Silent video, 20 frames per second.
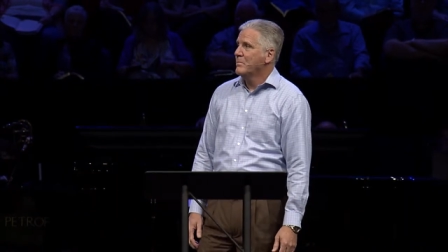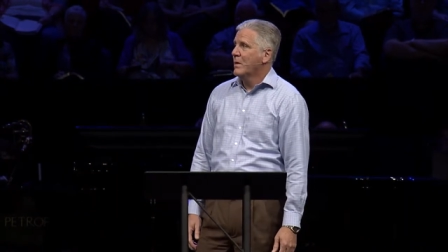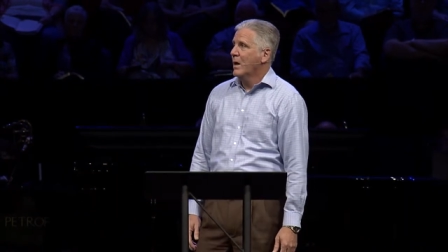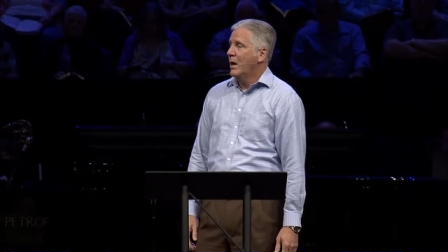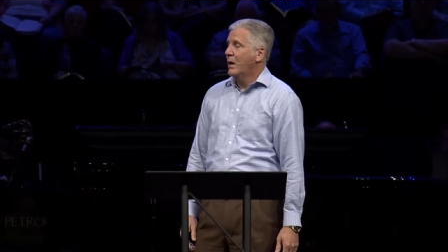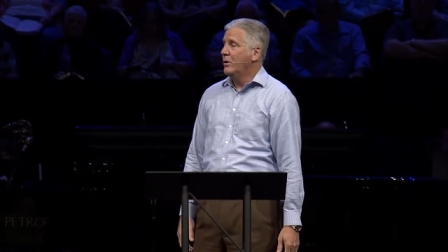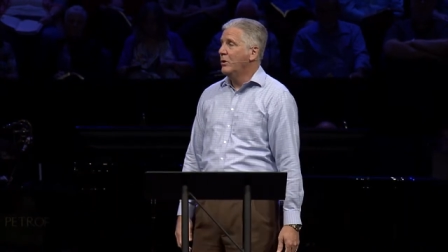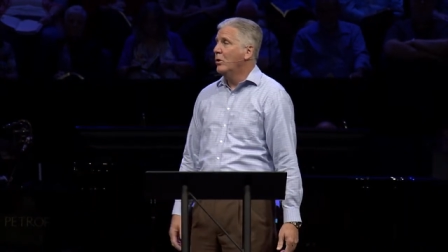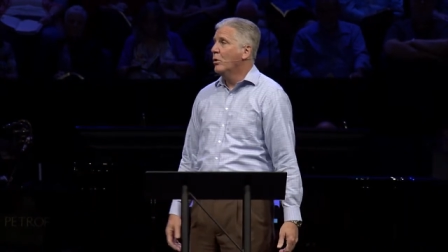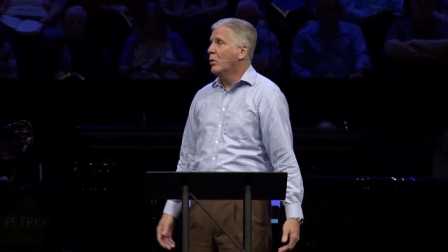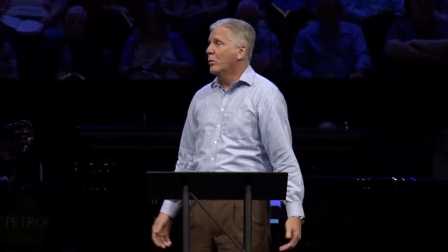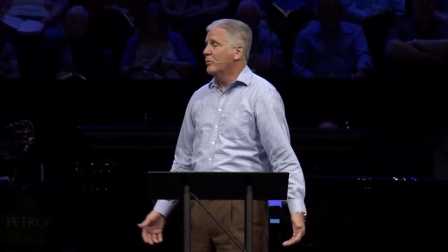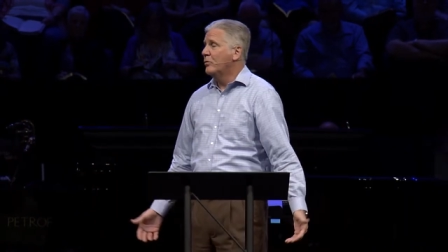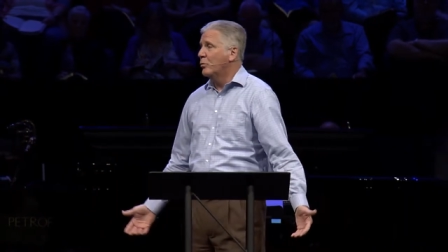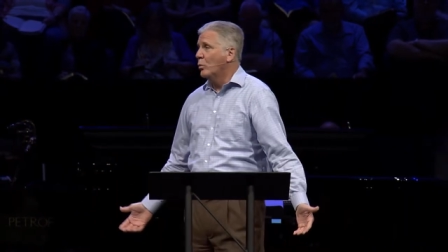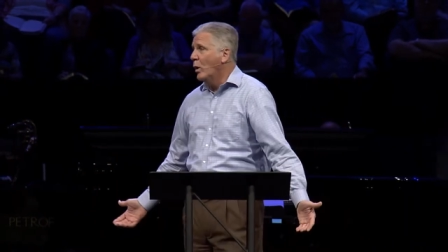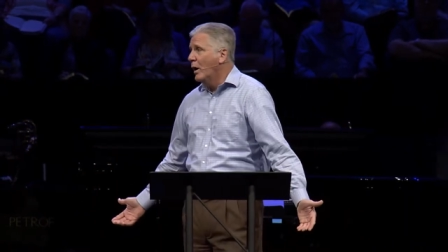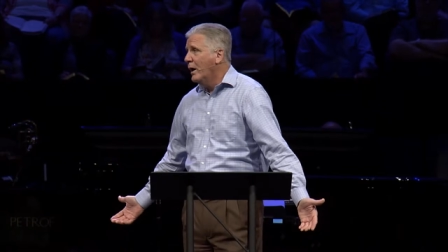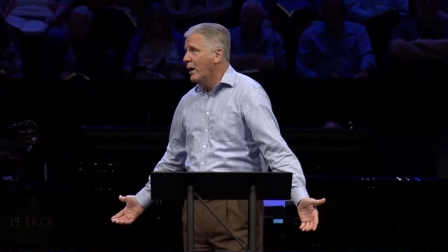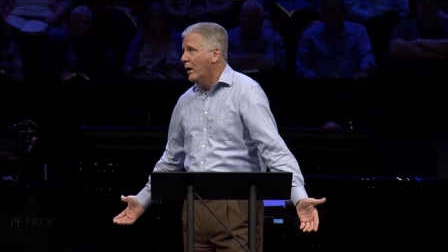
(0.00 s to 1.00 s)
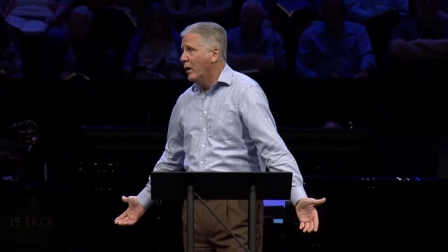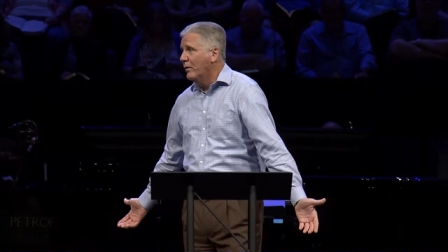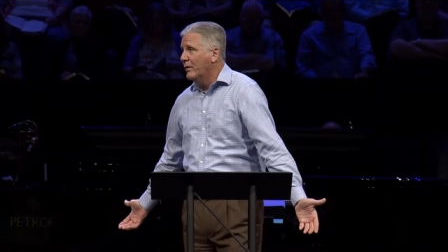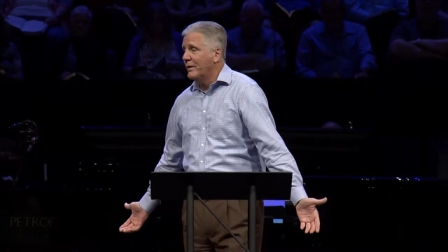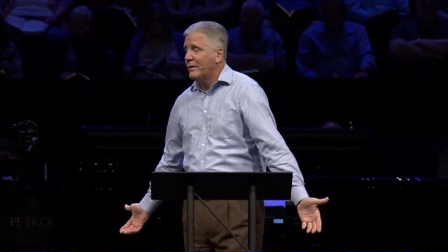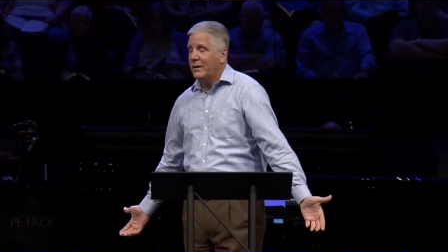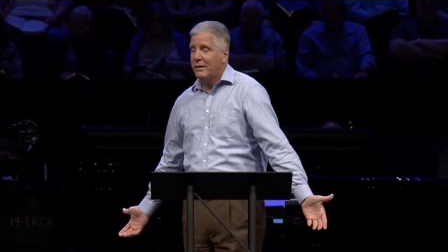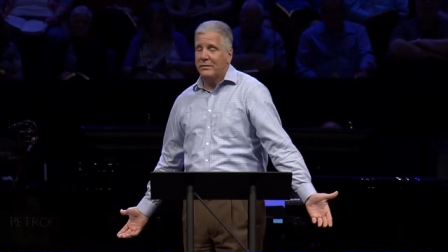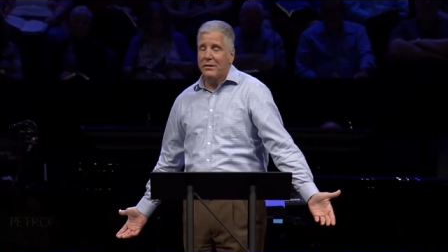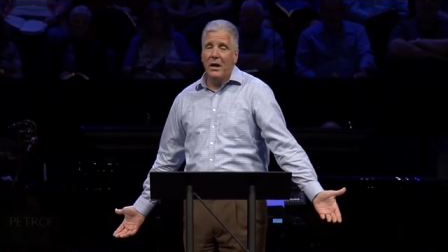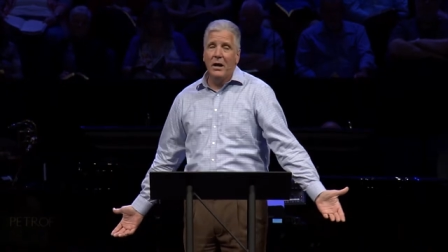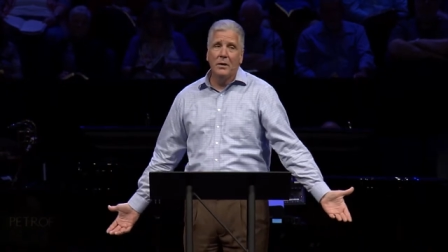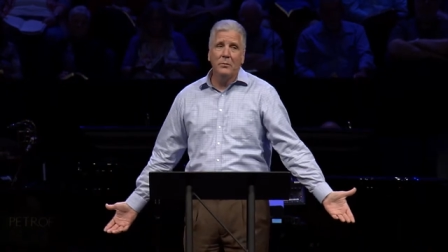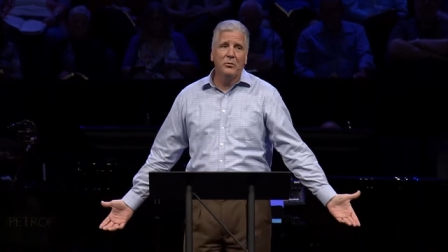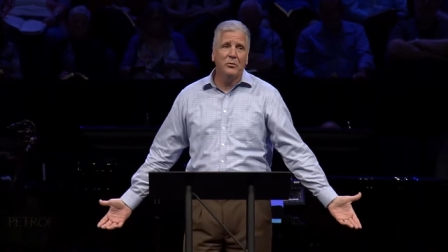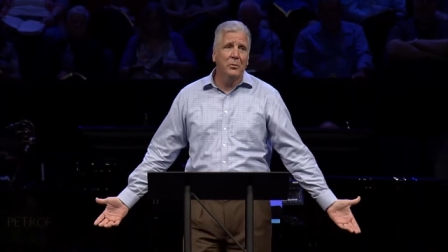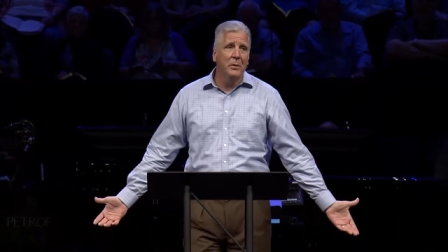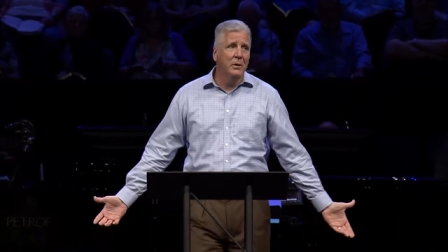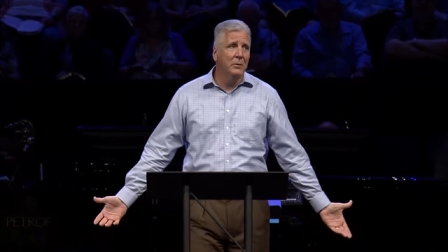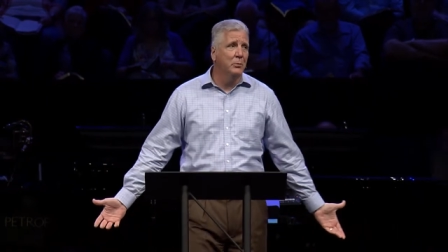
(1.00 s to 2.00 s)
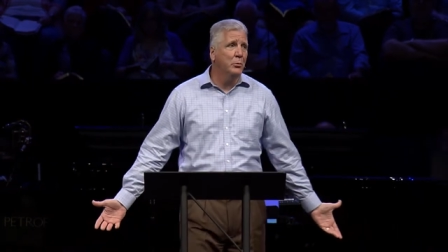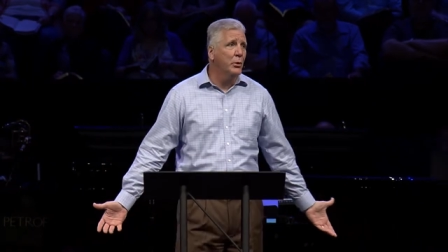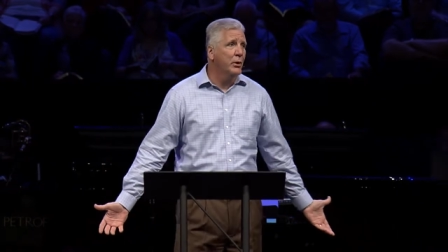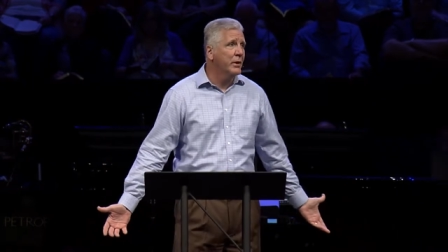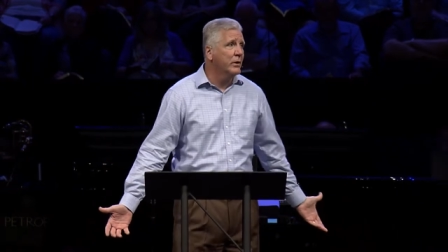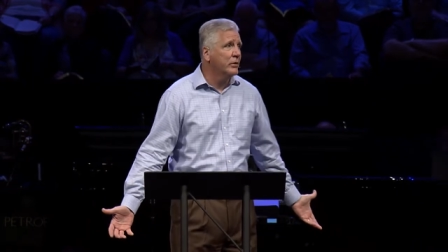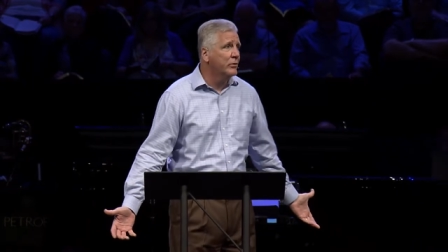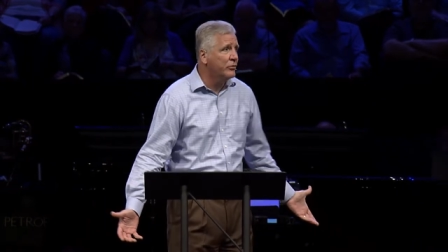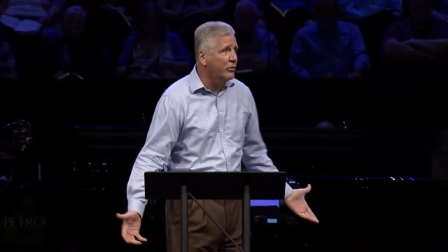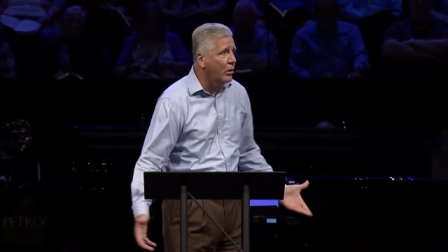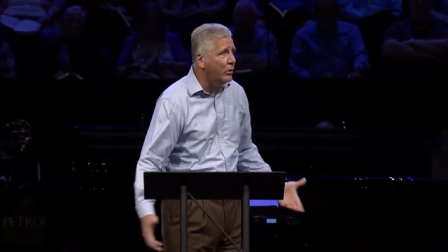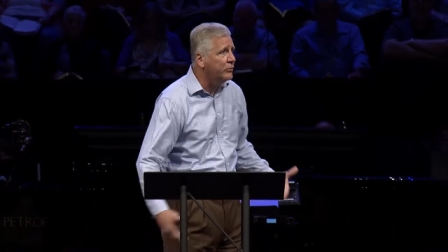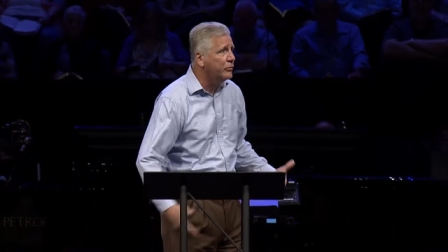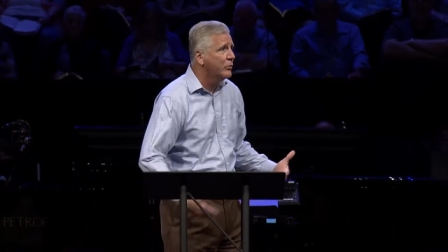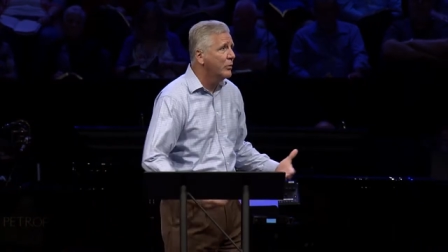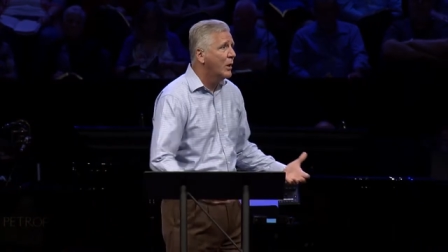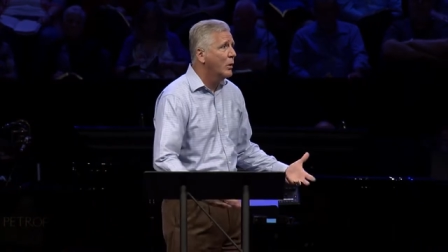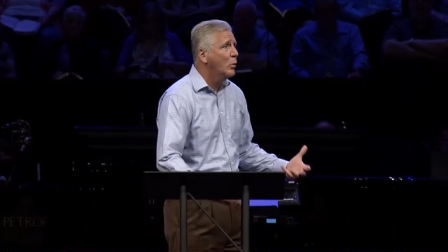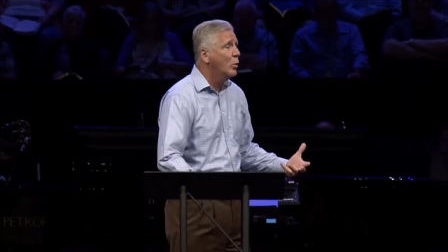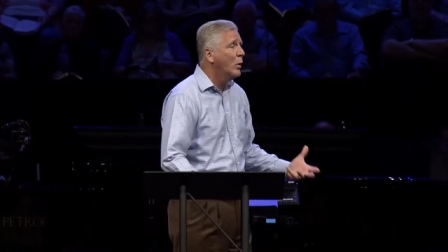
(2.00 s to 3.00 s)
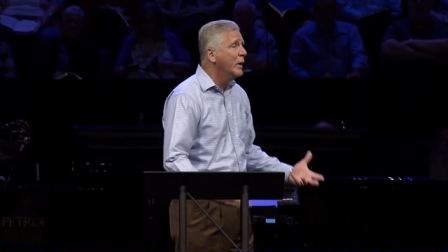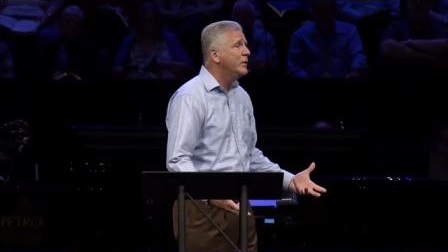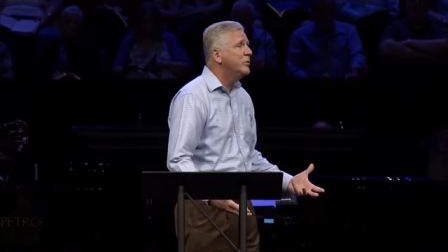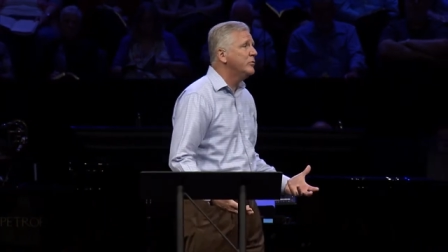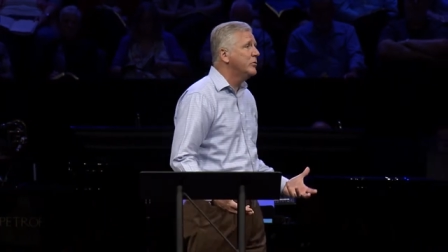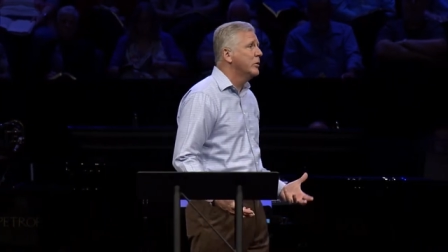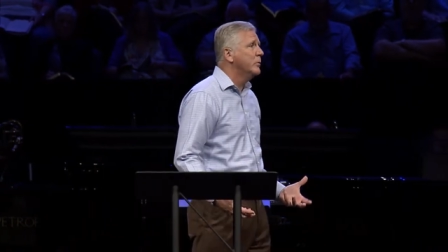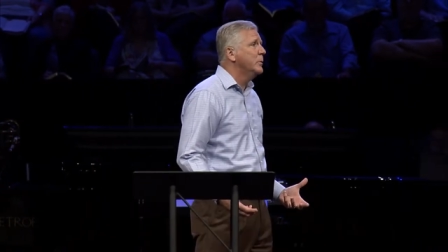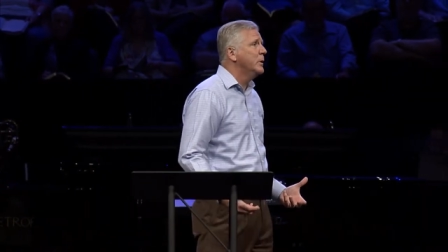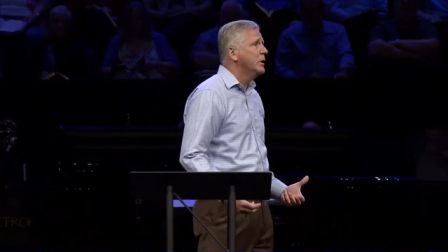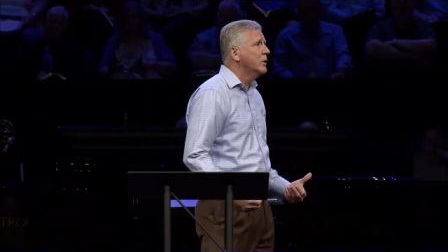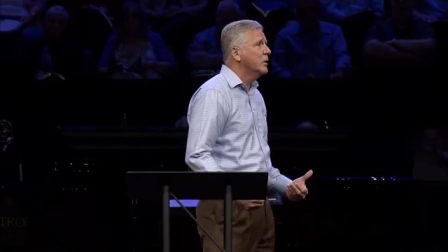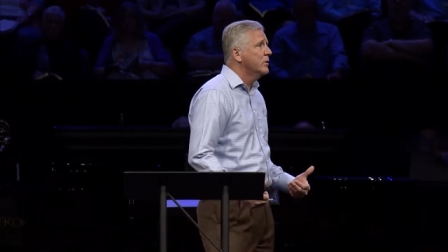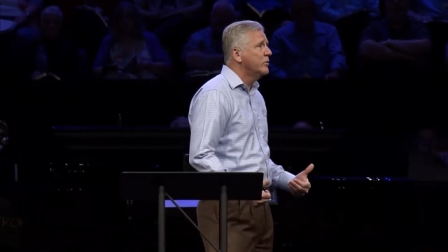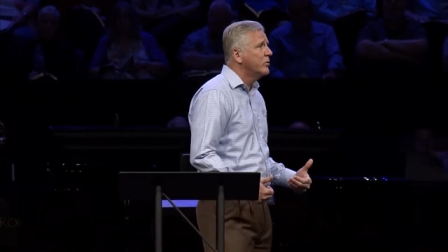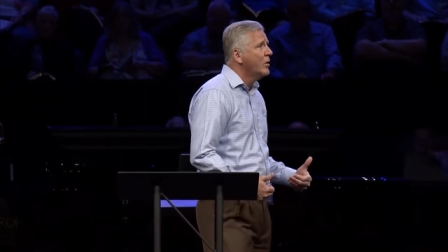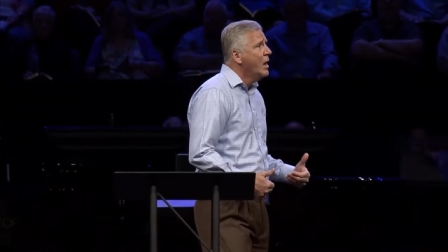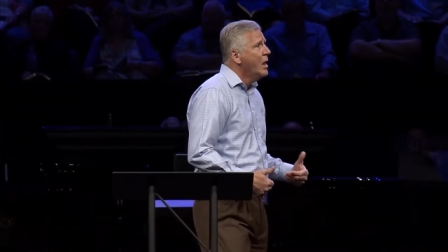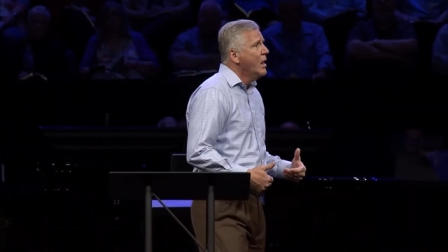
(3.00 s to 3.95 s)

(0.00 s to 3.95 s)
And you know as well that that time spent in prayer is also not wasted because